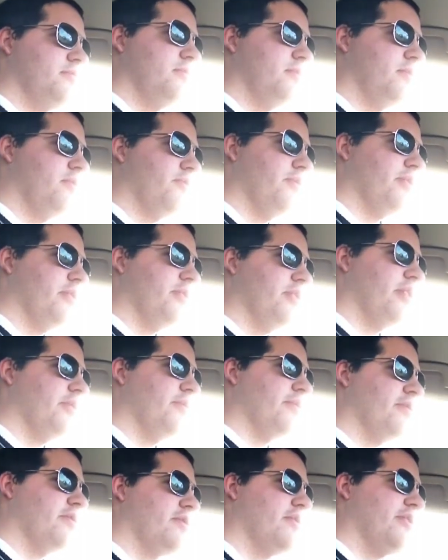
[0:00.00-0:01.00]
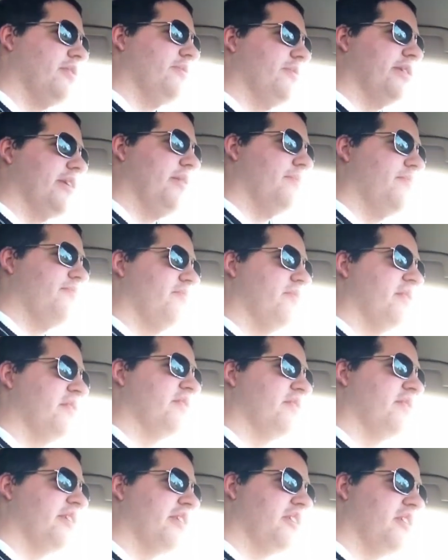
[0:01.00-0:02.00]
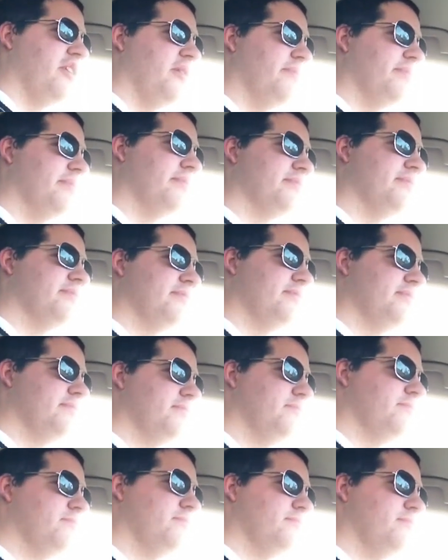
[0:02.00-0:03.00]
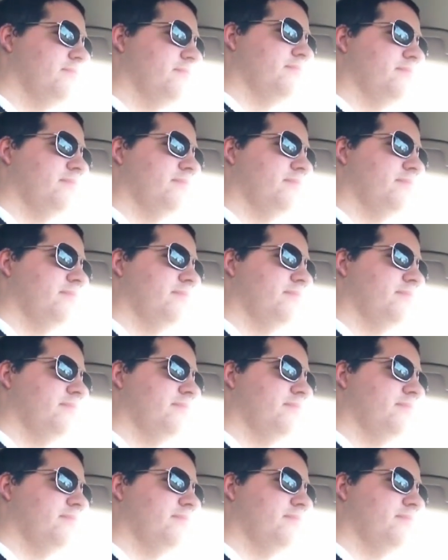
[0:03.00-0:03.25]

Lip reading: It's a really good thing we started slowing down before I saw that card.